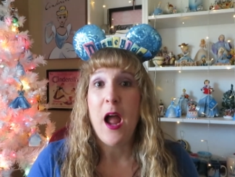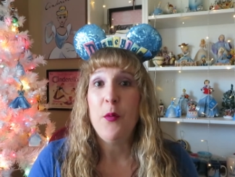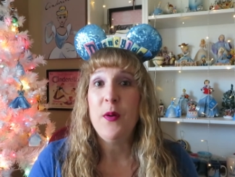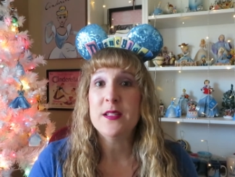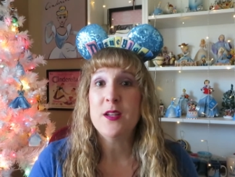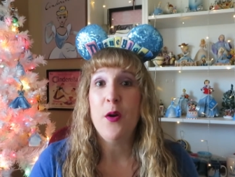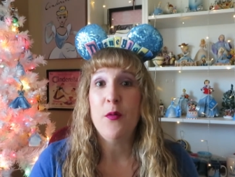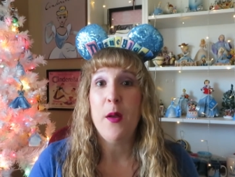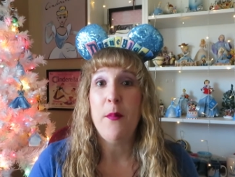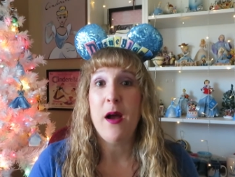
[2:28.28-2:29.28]
I always
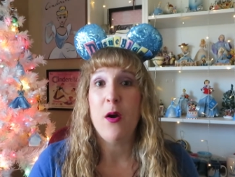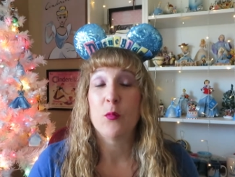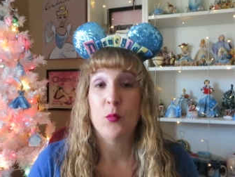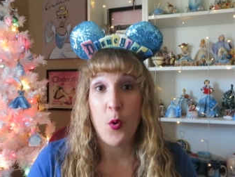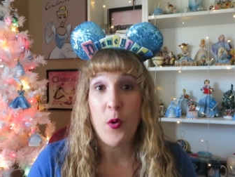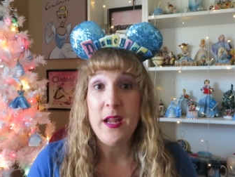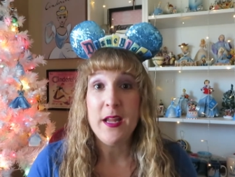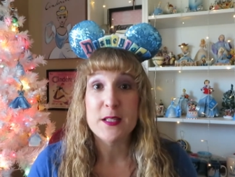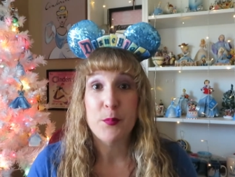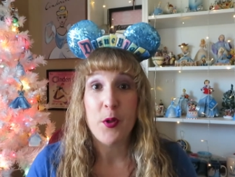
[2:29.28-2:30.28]
known about Roy,
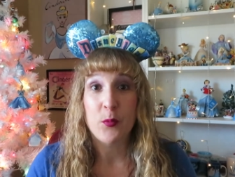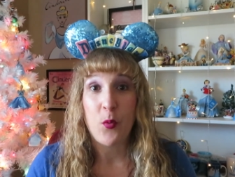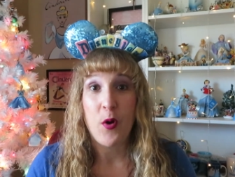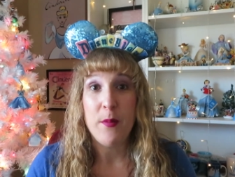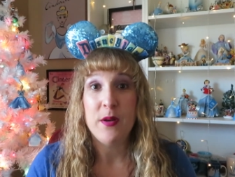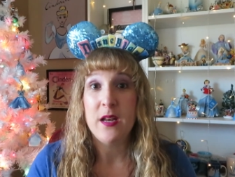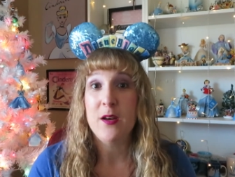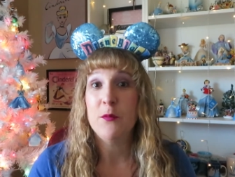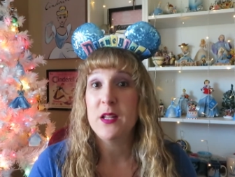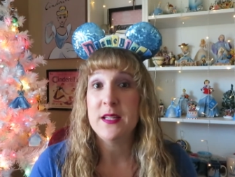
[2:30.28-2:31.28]
his brother Roy, but I
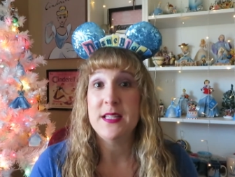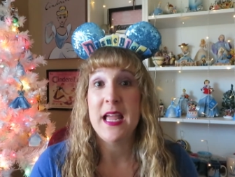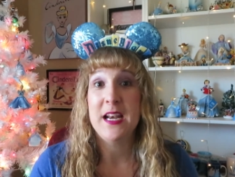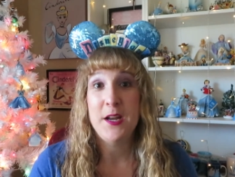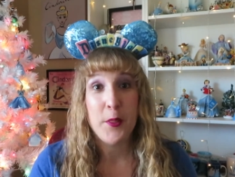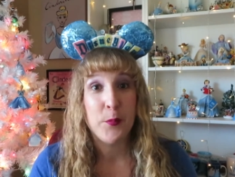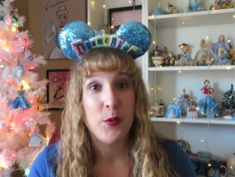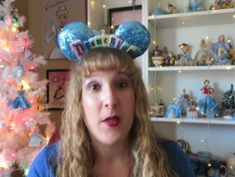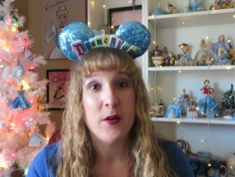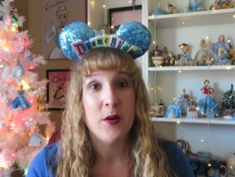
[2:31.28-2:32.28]
didn't realize he had another
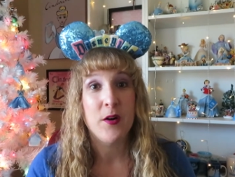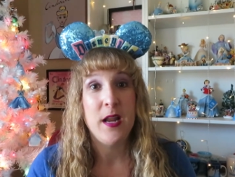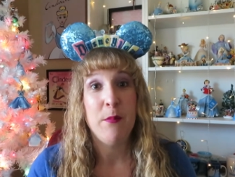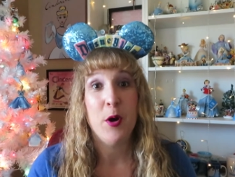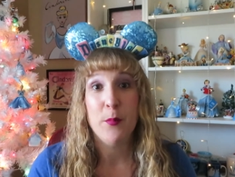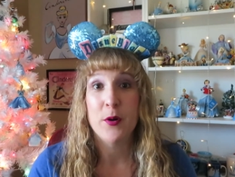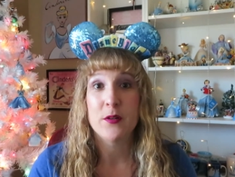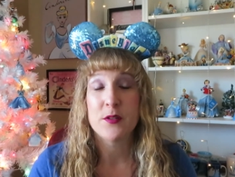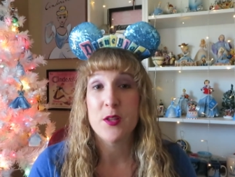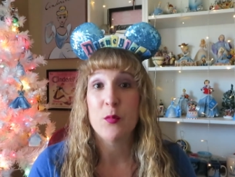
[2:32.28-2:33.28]
brother named
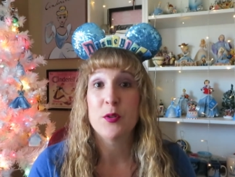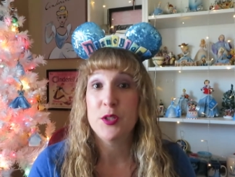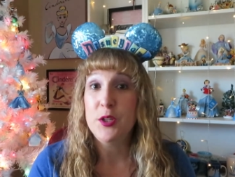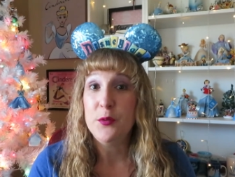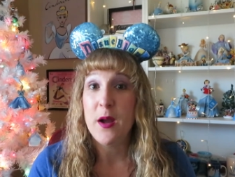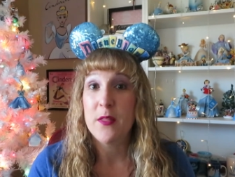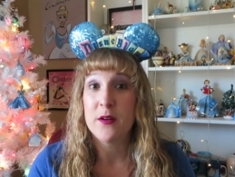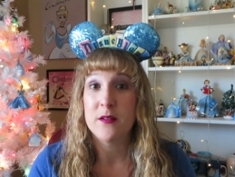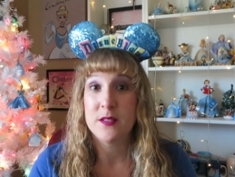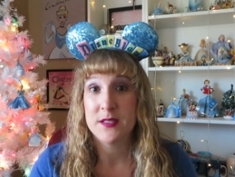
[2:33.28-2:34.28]
Herbert. So there were two
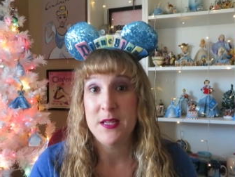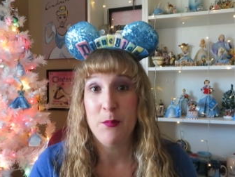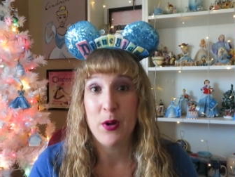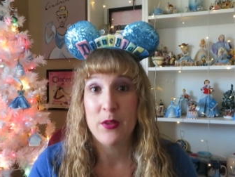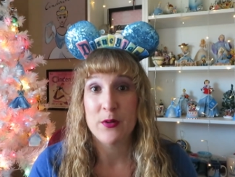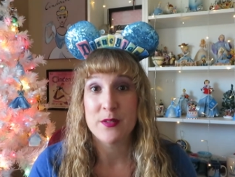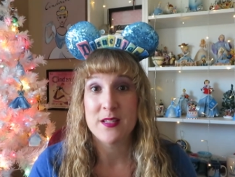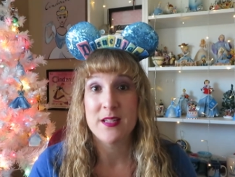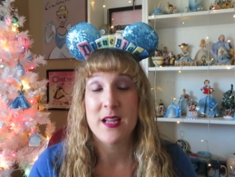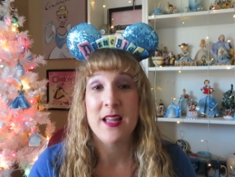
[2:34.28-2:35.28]
other Disney
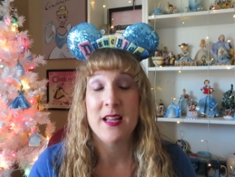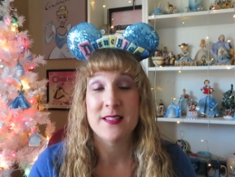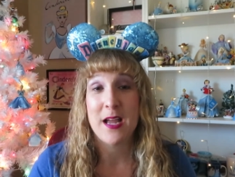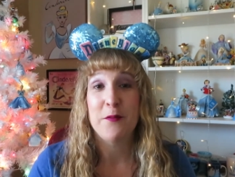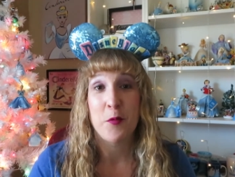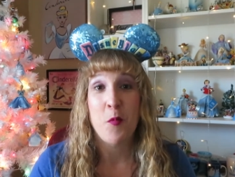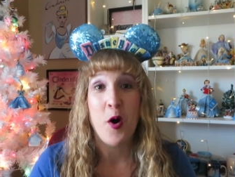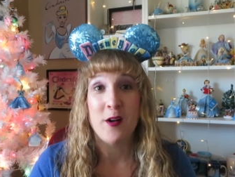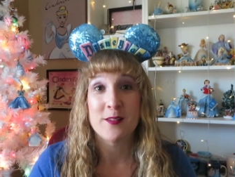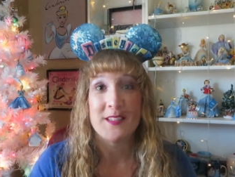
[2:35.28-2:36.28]
brothers aside from
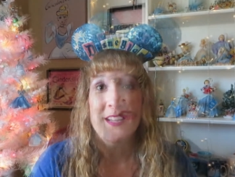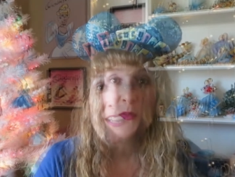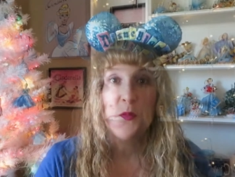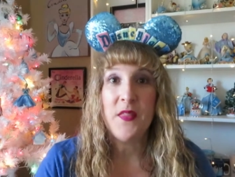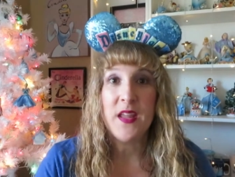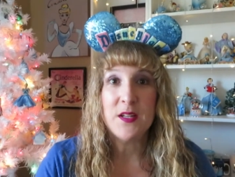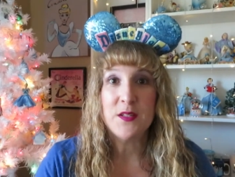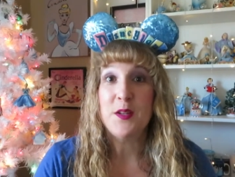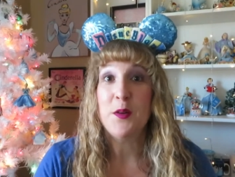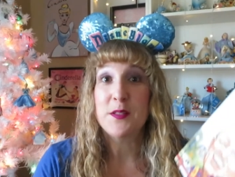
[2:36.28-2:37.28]
Walt. So one thing I
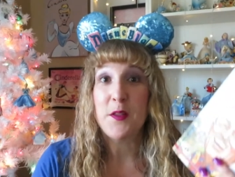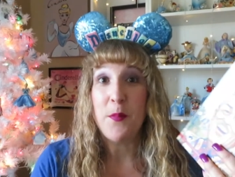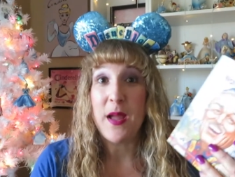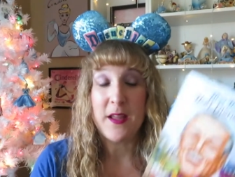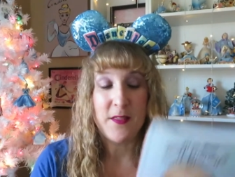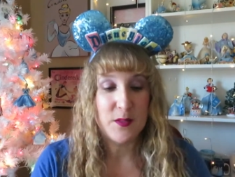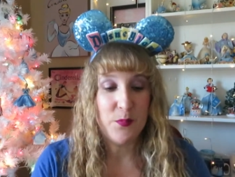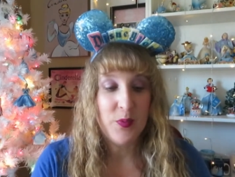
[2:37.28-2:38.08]
just noticed on the back of this